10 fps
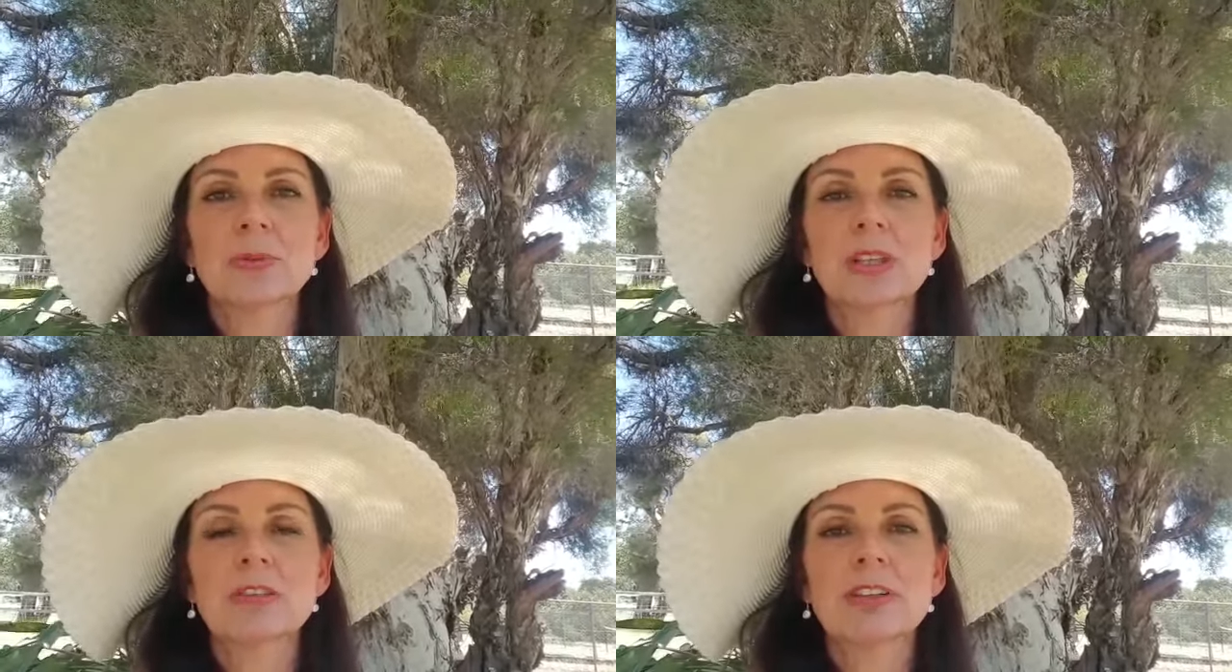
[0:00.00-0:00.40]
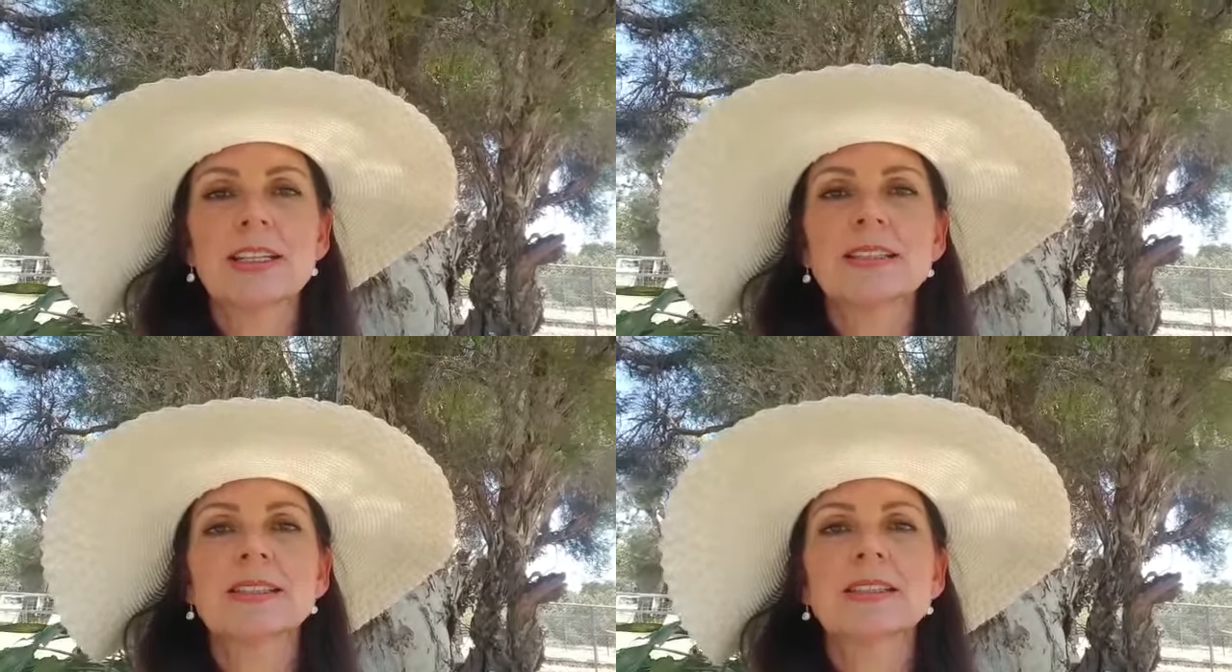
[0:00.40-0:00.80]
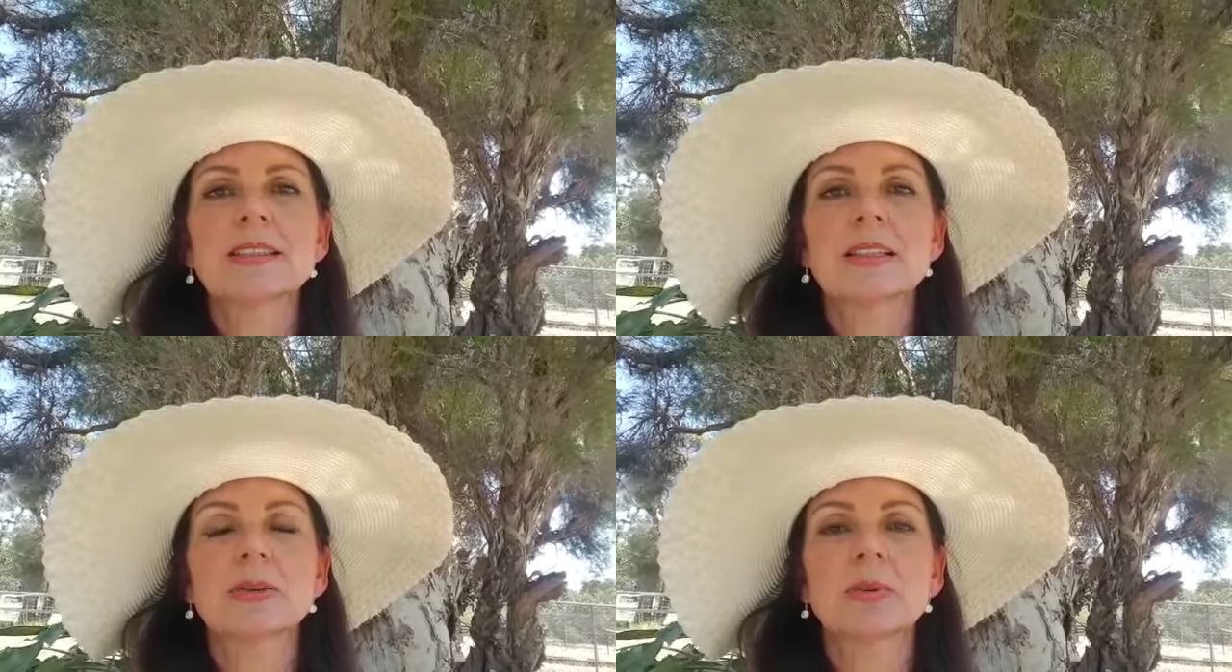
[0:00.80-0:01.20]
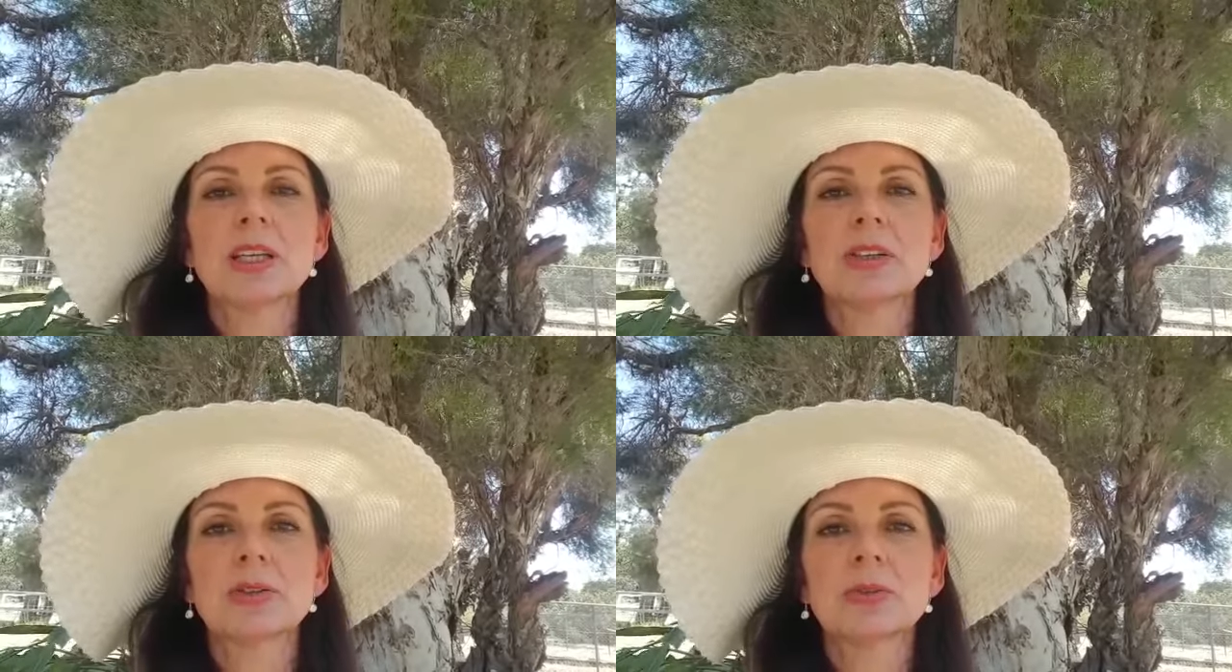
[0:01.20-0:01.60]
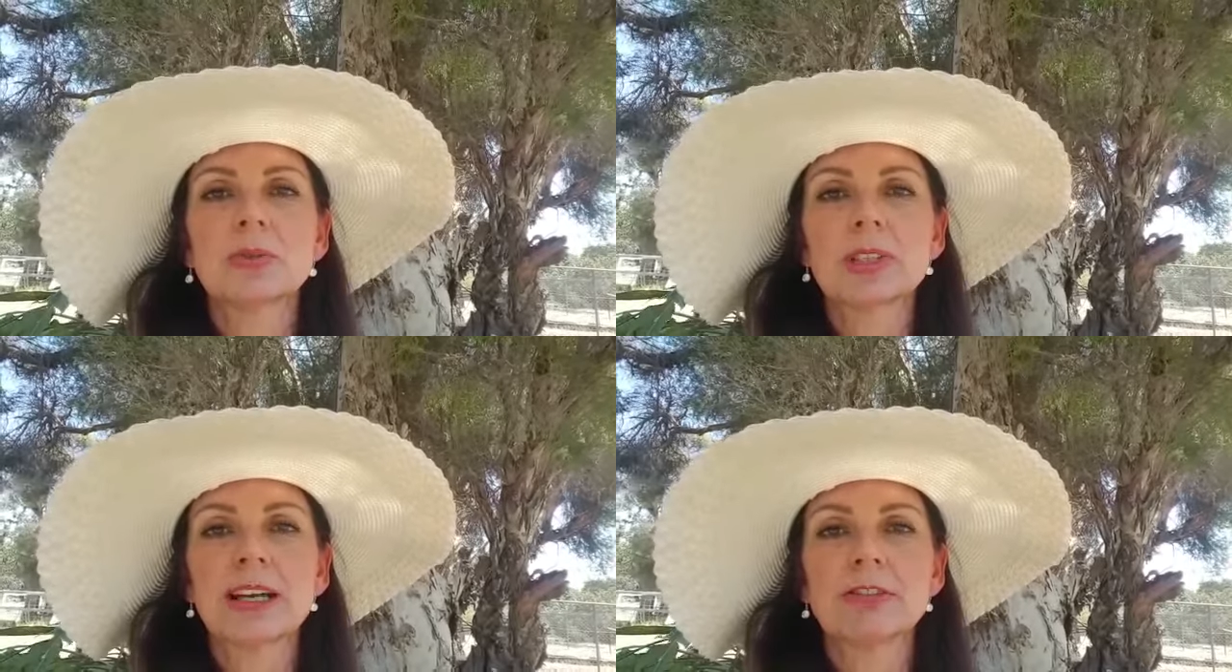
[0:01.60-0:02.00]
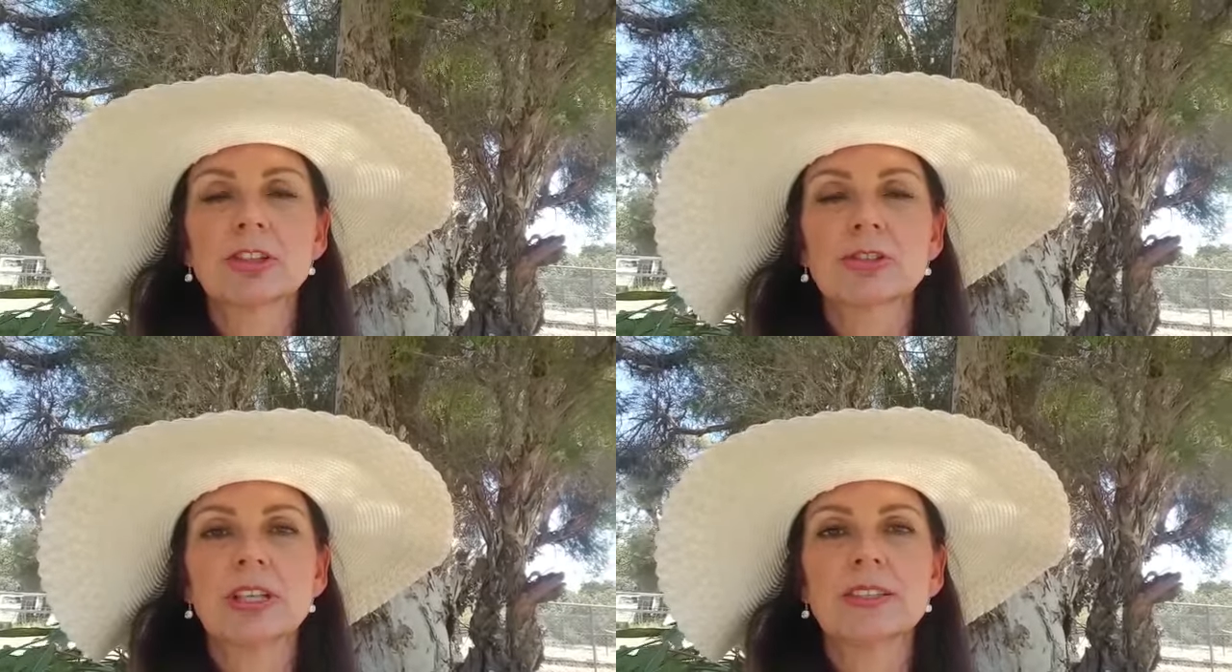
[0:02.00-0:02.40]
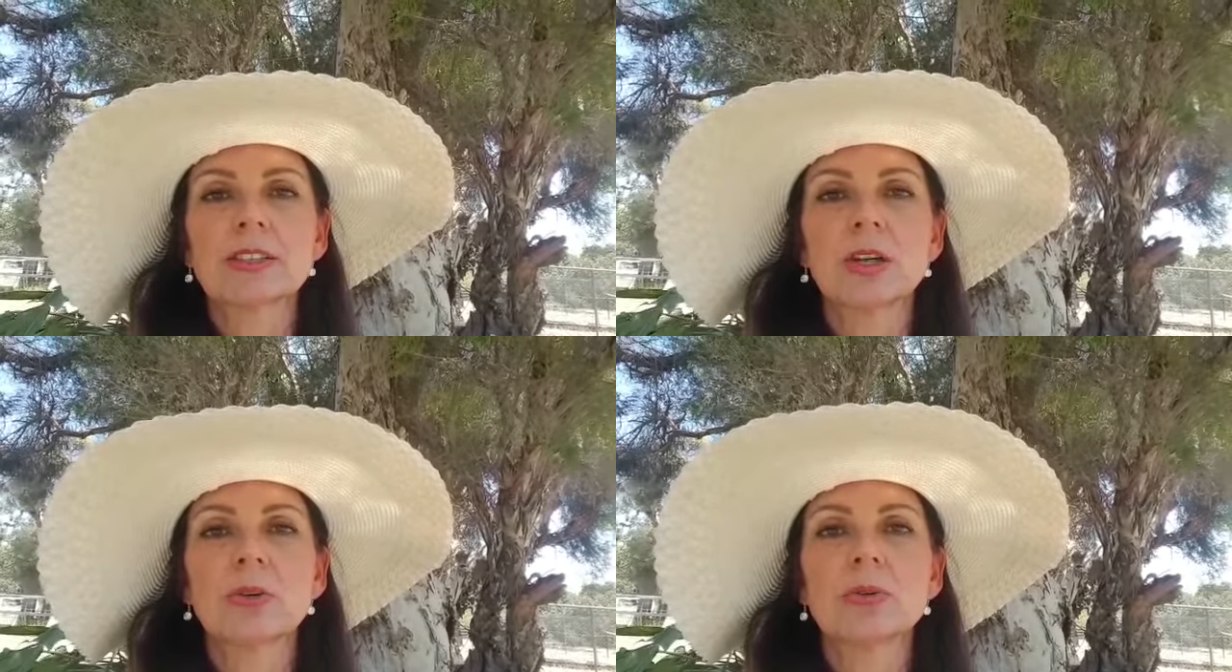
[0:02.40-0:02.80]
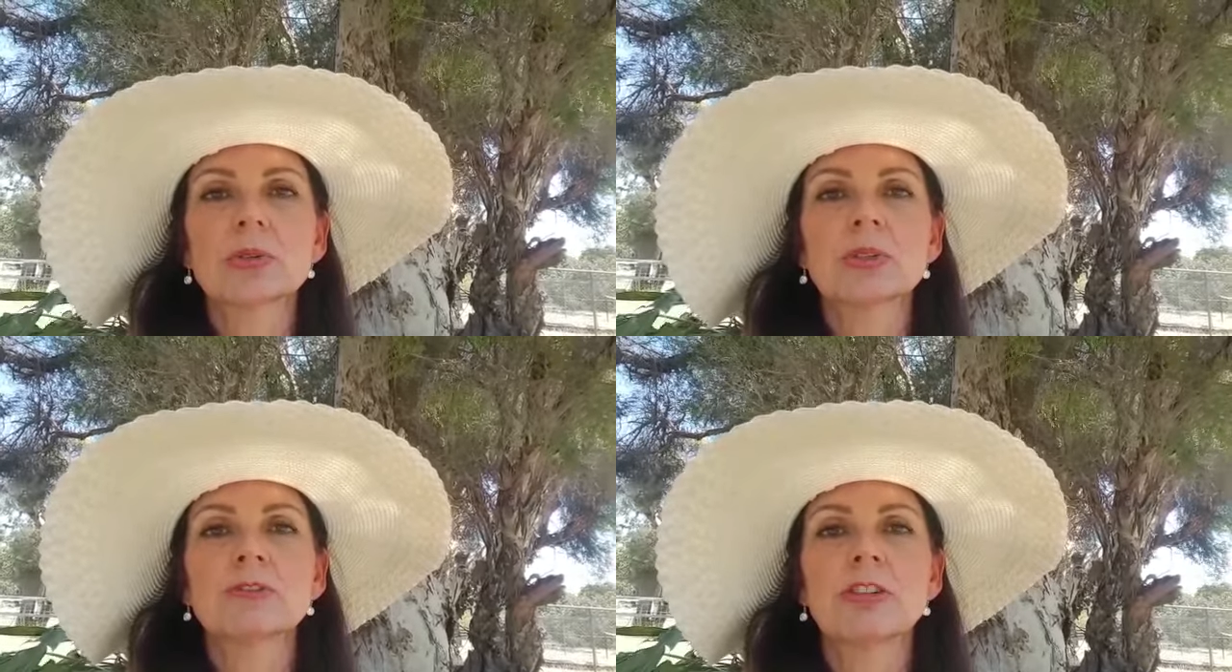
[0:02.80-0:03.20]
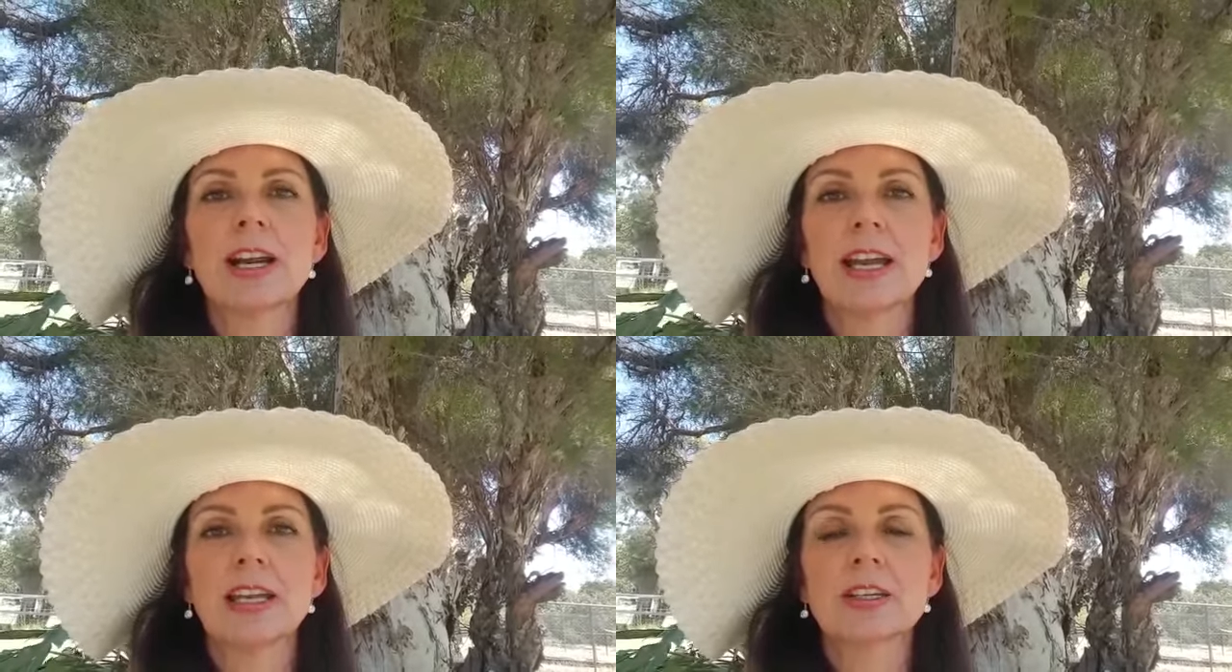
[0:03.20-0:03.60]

One of the reasons that we called our retreats Golden Ray